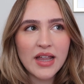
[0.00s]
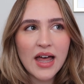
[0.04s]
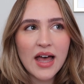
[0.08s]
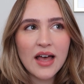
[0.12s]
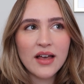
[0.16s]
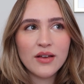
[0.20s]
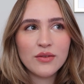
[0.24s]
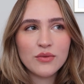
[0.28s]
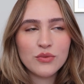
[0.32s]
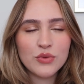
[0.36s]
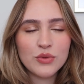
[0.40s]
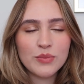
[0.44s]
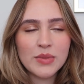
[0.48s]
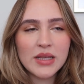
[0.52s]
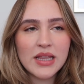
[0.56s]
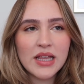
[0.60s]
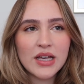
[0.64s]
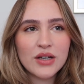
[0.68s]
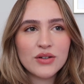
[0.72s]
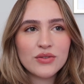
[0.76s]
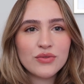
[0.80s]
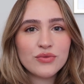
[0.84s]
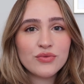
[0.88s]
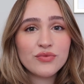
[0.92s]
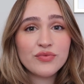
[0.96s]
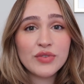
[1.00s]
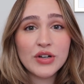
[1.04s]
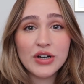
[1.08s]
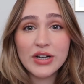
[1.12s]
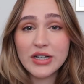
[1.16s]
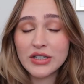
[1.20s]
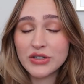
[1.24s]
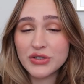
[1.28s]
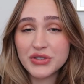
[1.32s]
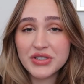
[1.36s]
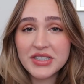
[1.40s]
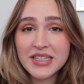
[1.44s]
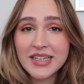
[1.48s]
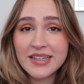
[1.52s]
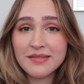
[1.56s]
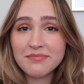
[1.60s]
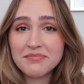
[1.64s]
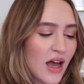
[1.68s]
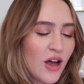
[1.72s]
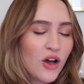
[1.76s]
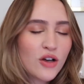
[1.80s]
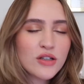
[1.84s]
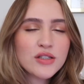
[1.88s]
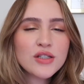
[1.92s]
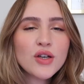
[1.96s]
that would be like very interesting.
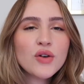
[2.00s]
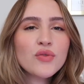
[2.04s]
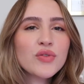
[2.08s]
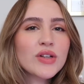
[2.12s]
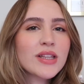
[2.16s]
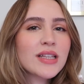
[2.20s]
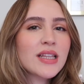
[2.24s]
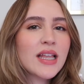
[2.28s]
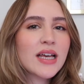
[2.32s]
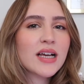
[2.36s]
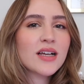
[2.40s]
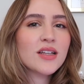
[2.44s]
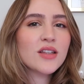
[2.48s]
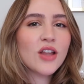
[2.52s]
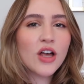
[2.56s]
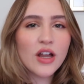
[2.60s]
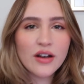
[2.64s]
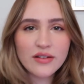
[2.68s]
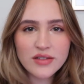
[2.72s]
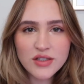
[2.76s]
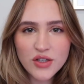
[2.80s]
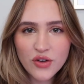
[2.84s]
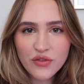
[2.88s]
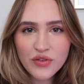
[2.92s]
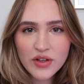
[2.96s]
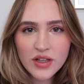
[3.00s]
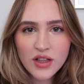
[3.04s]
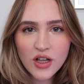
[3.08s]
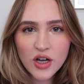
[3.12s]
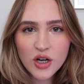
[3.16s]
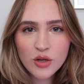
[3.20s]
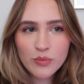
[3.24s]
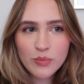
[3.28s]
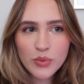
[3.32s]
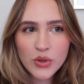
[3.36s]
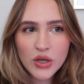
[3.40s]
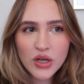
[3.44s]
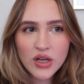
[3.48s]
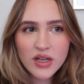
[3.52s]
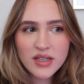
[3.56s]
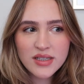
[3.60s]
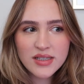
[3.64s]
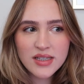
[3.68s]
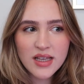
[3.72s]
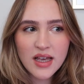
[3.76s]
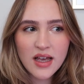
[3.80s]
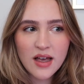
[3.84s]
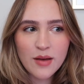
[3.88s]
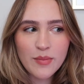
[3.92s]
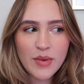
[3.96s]
I also really like a lot of Sophie Lark
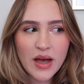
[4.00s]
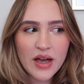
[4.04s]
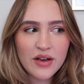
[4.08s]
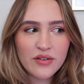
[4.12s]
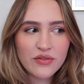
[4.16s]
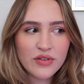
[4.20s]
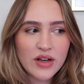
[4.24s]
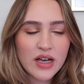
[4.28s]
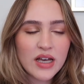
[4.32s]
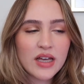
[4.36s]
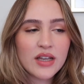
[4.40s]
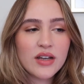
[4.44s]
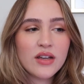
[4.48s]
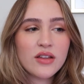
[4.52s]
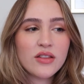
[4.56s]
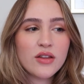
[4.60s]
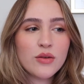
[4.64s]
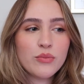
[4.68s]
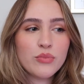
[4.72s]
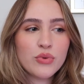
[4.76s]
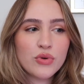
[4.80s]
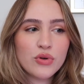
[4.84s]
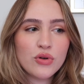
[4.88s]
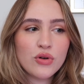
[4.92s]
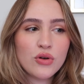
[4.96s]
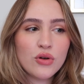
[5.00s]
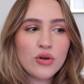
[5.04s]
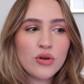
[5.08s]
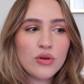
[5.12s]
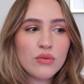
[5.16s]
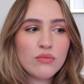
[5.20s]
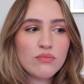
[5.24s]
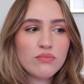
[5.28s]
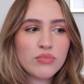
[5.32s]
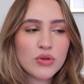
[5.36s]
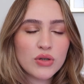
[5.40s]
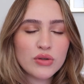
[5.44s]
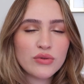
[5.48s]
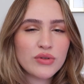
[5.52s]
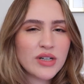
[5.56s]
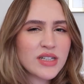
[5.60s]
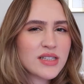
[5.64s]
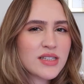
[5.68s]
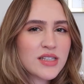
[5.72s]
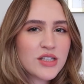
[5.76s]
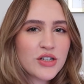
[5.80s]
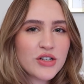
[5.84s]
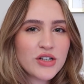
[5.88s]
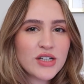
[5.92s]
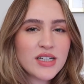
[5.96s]
books. Um, I read the Brutal
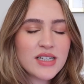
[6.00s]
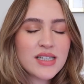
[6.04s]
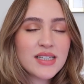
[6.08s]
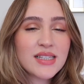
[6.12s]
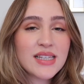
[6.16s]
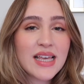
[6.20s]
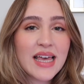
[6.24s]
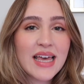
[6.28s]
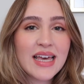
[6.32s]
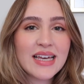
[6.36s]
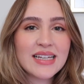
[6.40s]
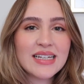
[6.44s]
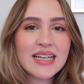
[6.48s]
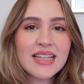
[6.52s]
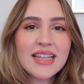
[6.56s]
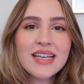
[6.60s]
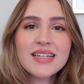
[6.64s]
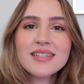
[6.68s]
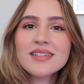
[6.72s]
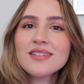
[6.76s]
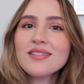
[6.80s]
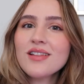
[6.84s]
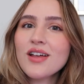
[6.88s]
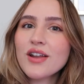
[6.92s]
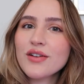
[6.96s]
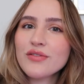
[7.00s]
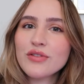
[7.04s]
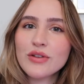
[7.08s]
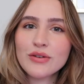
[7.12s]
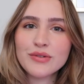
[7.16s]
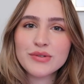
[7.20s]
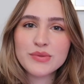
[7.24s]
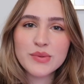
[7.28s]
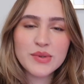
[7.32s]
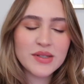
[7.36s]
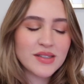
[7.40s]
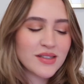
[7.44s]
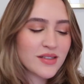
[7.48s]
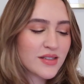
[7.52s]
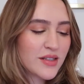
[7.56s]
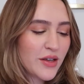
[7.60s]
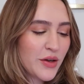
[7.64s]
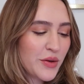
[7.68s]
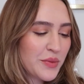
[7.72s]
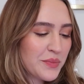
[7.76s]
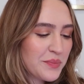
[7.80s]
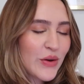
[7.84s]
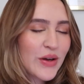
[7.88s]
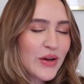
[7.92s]
Birthright series and I liked a lot of those ones, so.